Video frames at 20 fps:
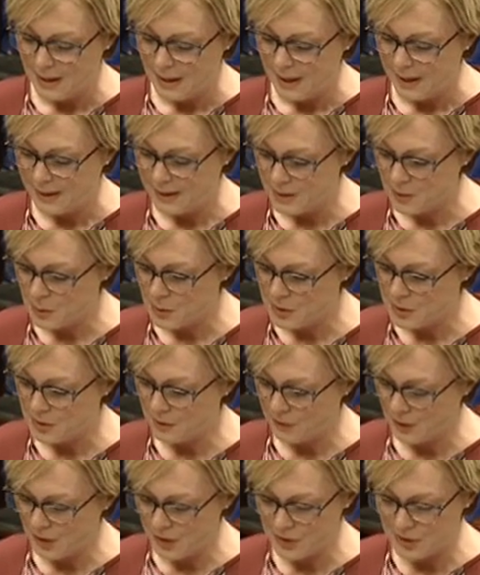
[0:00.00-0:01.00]
And this was the
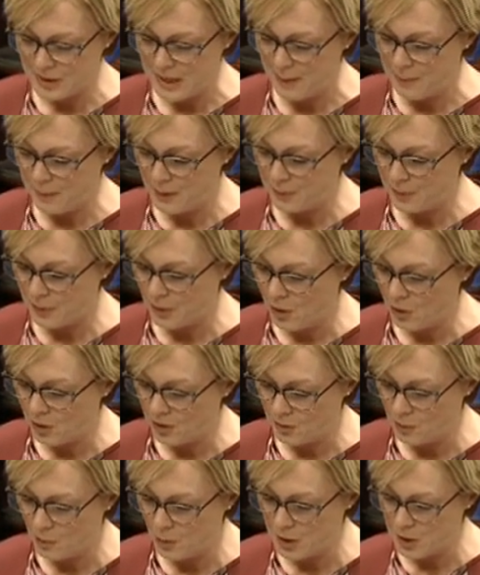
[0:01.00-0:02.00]
first step in a
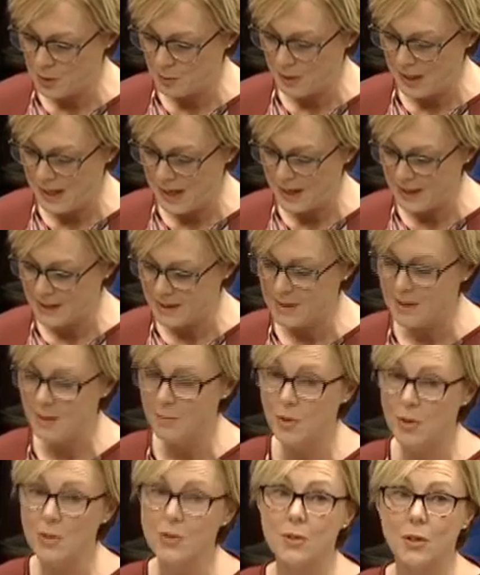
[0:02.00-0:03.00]
programme which planned,
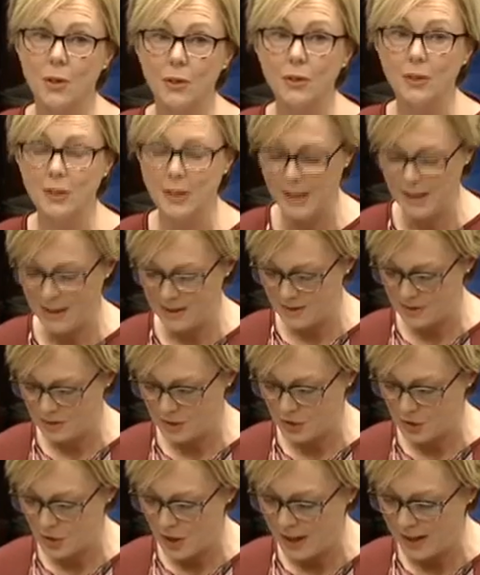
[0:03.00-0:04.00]
amongst other things,
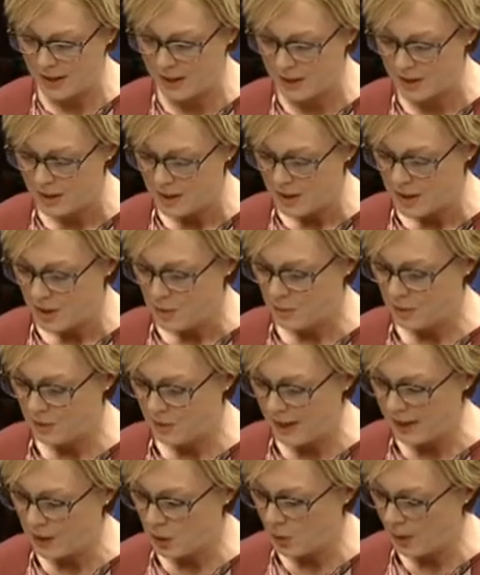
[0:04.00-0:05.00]
to try and
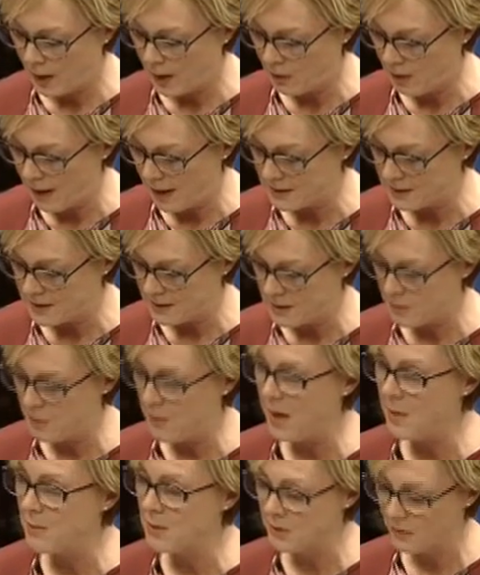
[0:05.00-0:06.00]
provide quicker access to
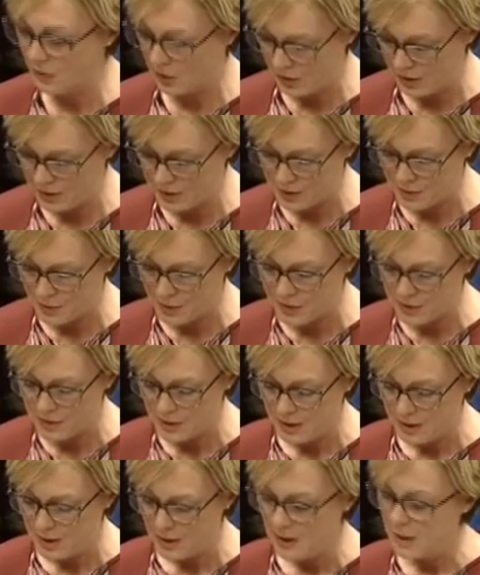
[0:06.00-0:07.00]
payments for customers,
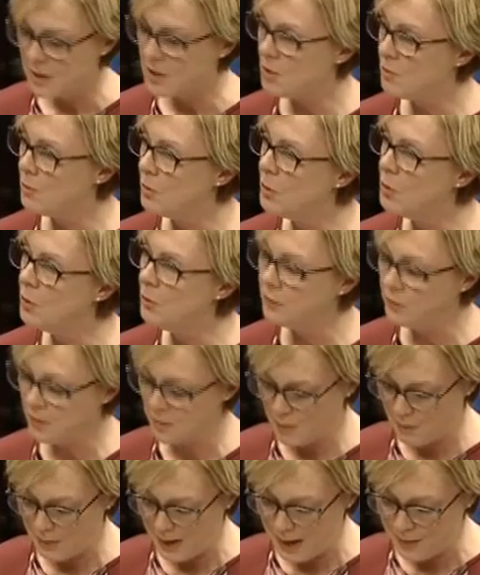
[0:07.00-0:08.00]
to move
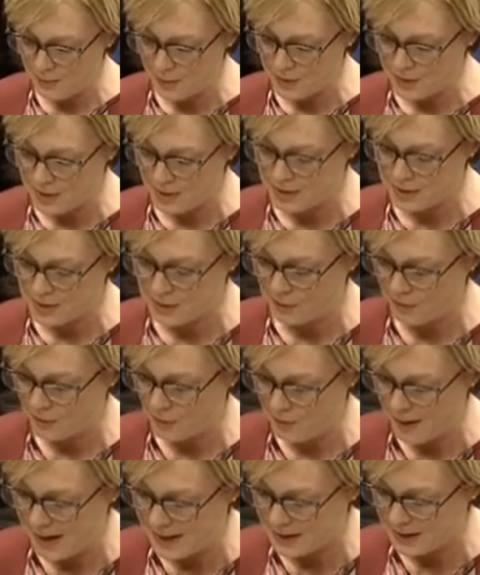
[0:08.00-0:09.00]
from a paper system
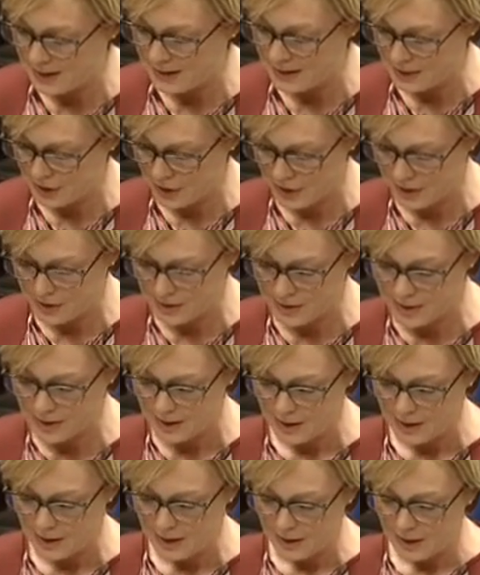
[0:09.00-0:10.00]
for medical certs,
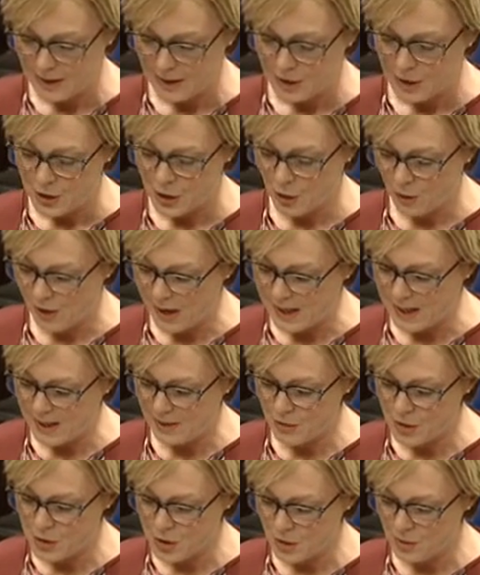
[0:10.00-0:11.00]
to greatly
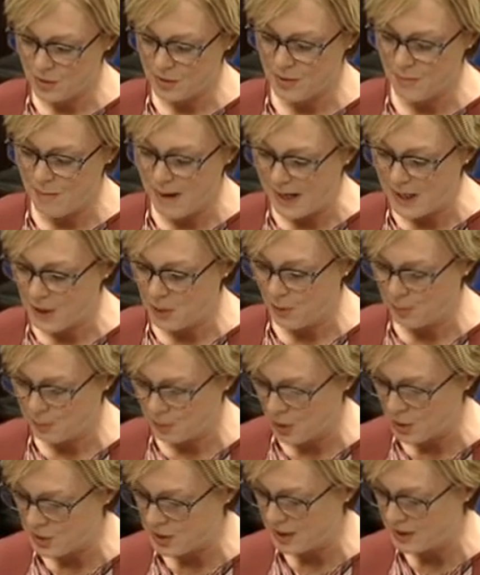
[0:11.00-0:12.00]
reduce the manual
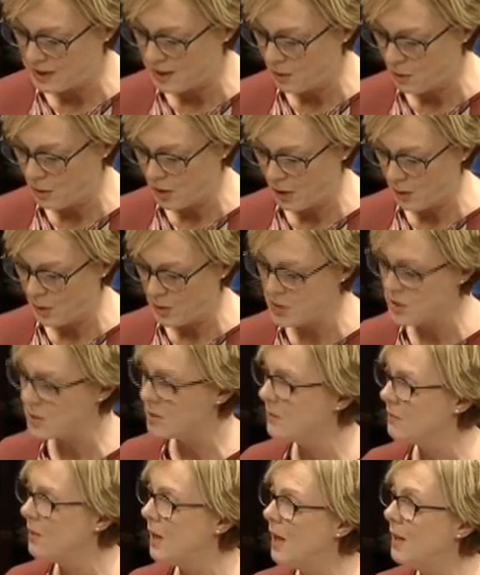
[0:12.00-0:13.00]
processing work which is
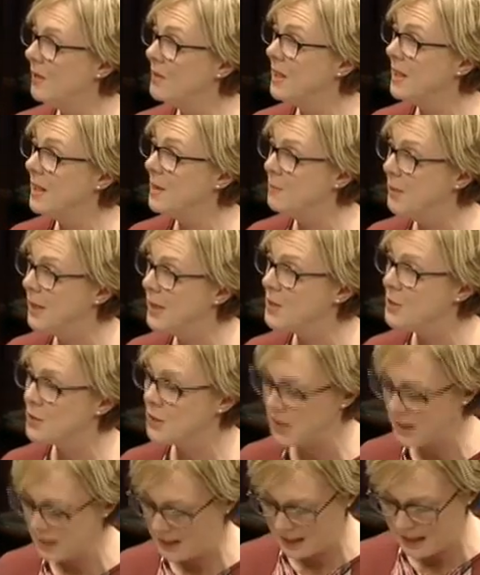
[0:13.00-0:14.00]
involved in
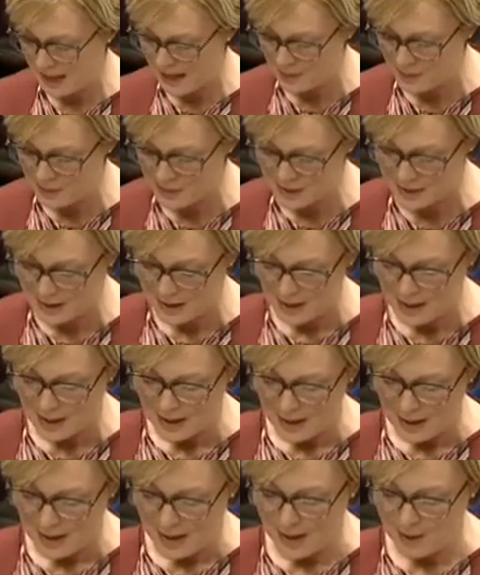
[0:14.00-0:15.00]
administering claims,
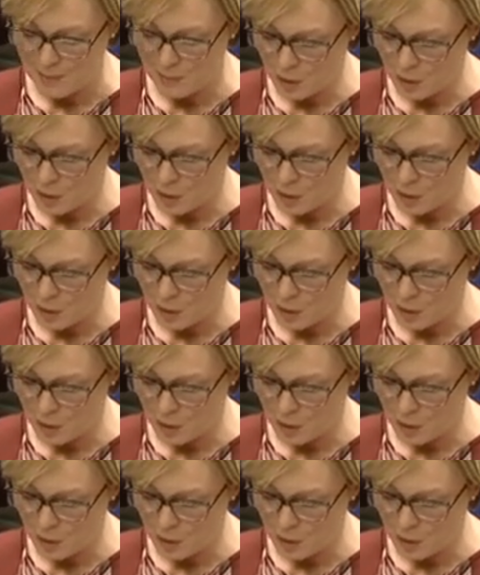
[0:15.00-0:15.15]
and